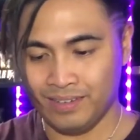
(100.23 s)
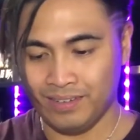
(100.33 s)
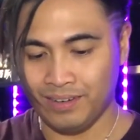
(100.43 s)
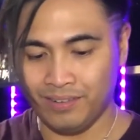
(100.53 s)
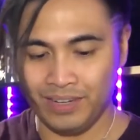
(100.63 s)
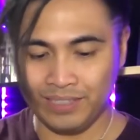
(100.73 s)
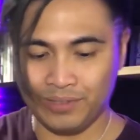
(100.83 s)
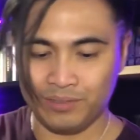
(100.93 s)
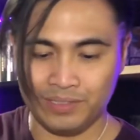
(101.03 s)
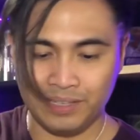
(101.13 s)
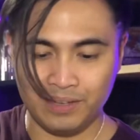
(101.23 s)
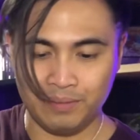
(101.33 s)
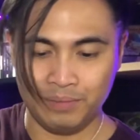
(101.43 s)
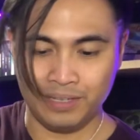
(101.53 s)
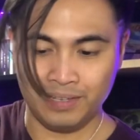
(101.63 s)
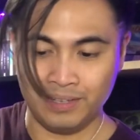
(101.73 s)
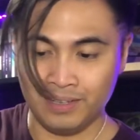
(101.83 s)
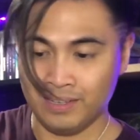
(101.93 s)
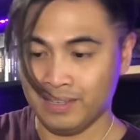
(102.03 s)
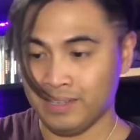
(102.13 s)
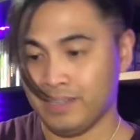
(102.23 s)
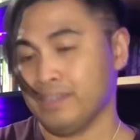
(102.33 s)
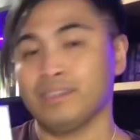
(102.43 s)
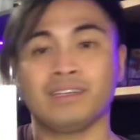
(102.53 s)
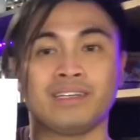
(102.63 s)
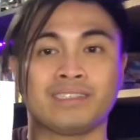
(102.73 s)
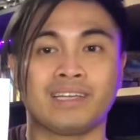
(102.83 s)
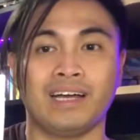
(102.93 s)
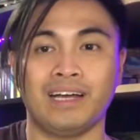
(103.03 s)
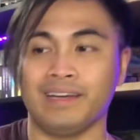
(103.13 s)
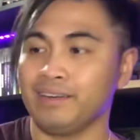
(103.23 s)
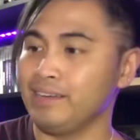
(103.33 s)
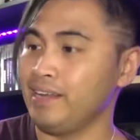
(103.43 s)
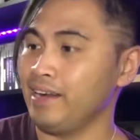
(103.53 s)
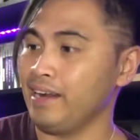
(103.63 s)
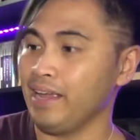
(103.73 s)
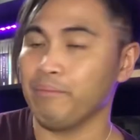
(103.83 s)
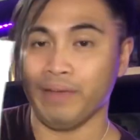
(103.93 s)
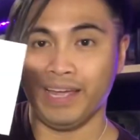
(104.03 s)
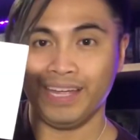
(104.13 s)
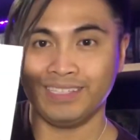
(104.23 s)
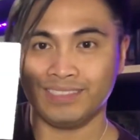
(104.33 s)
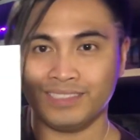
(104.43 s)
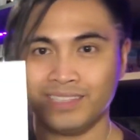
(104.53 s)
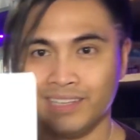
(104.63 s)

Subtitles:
Alright, so Sam has got the name Ace